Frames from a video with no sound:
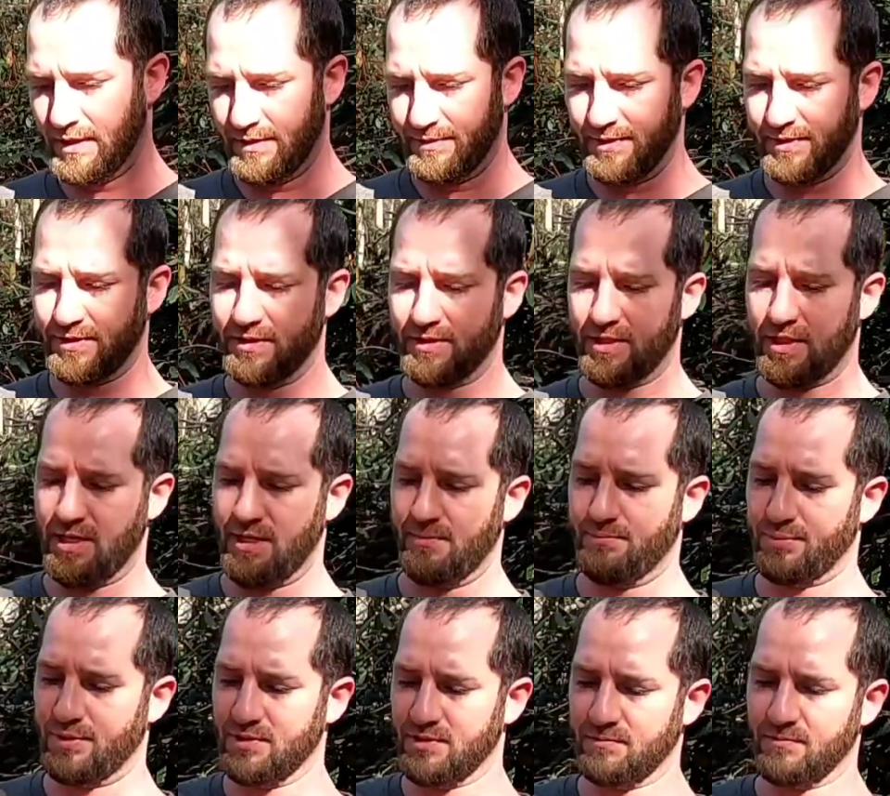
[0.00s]
This is a
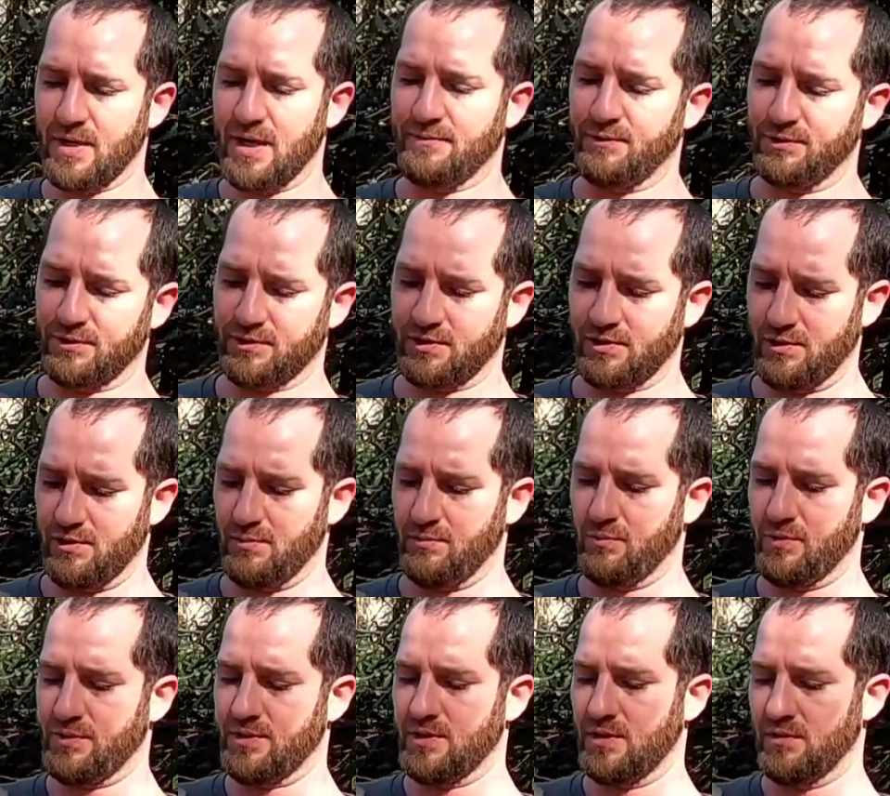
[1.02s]
Prism rifle scope
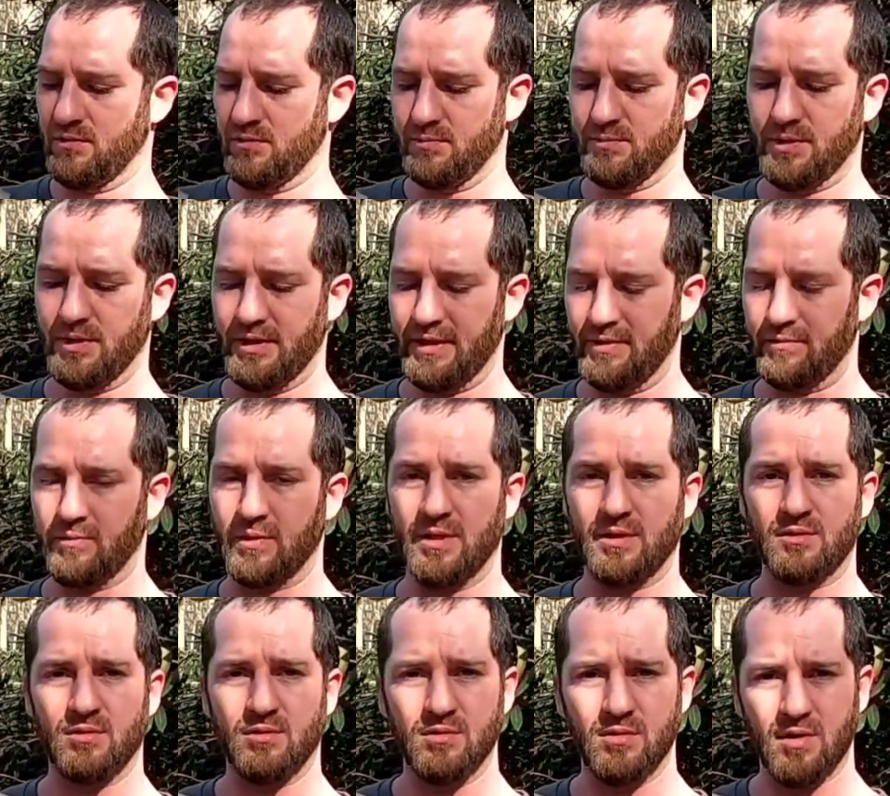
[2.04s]
with an illuminated
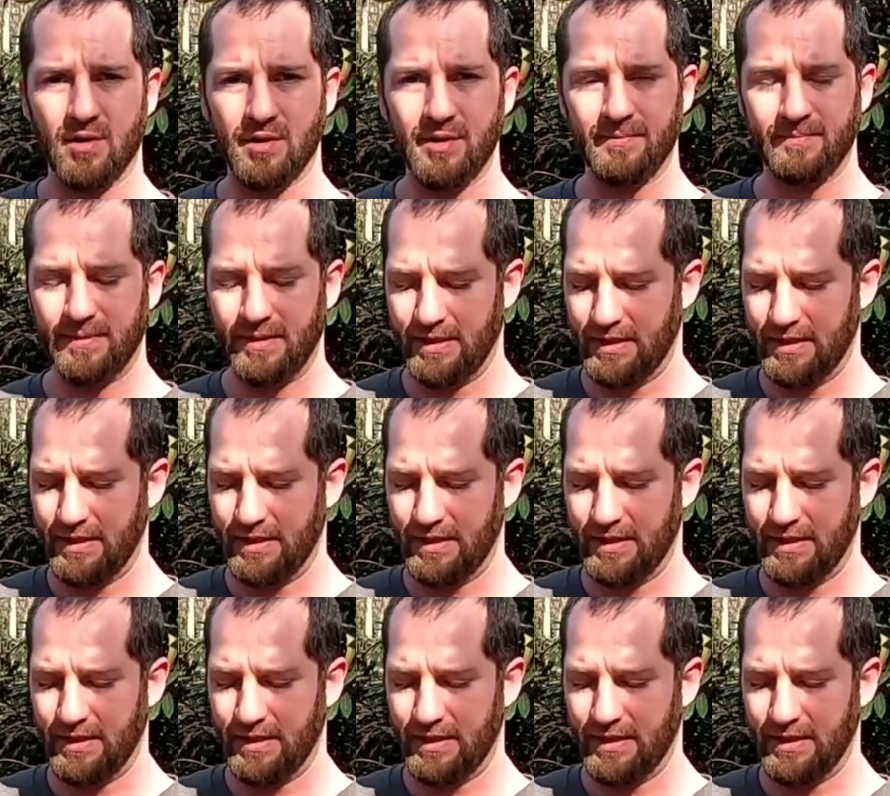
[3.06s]
reticle on it.